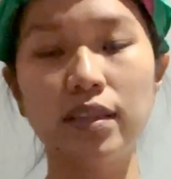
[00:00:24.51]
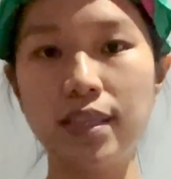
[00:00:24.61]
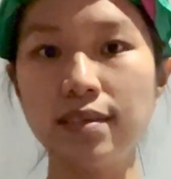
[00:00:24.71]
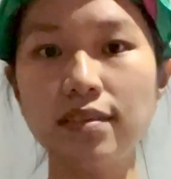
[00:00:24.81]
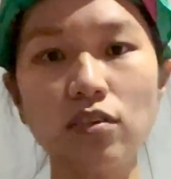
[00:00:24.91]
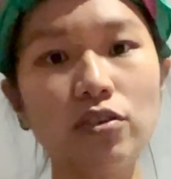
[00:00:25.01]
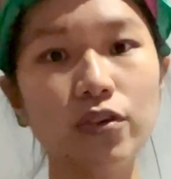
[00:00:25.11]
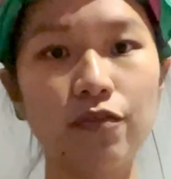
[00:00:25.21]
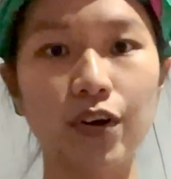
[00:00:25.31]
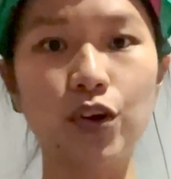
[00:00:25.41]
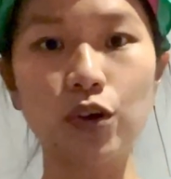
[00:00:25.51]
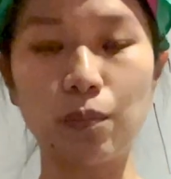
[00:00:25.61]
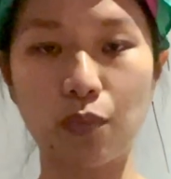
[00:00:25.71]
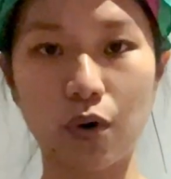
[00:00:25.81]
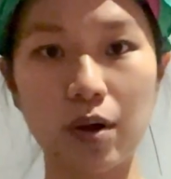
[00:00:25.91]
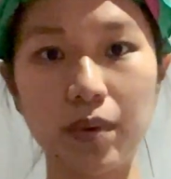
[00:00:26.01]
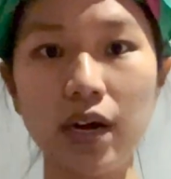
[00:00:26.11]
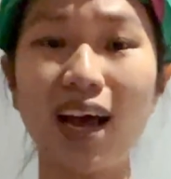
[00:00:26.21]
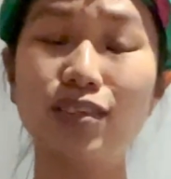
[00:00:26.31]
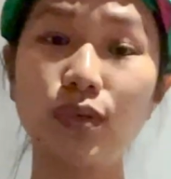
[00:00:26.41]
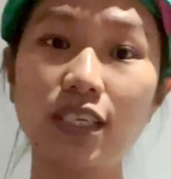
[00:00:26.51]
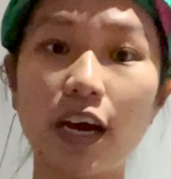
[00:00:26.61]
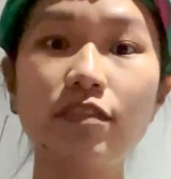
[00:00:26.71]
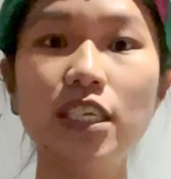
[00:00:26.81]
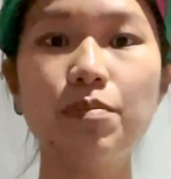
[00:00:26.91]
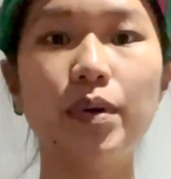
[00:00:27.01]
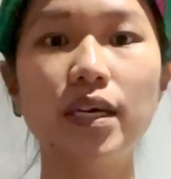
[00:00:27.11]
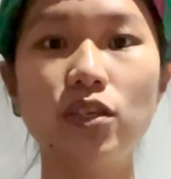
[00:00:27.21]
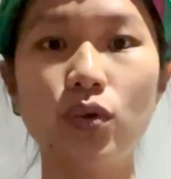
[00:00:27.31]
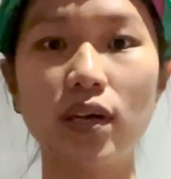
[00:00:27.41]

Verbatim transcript: This is also a very good primer as we dive deeper into